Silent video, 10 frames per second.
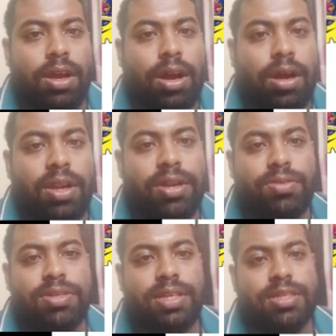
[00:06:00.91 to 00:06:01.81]
According to
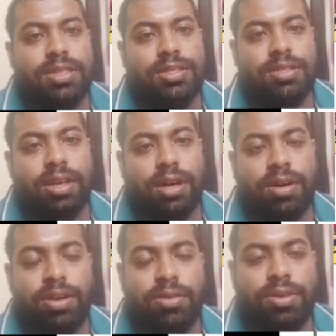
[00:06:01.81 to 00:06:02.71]
the
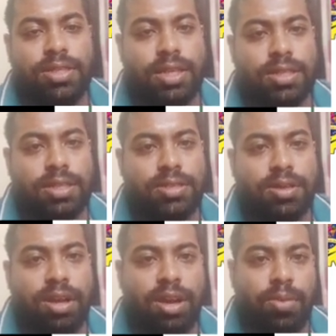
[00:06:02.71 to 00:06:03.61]
sections
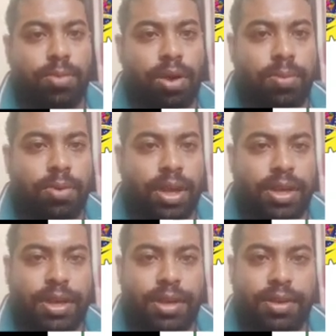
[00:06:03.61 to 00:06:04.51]

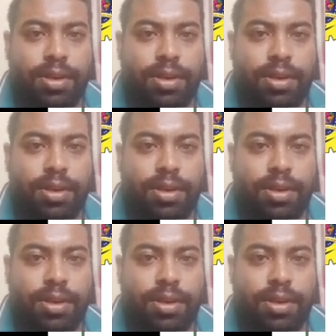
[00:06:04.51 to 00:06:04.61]
promulgated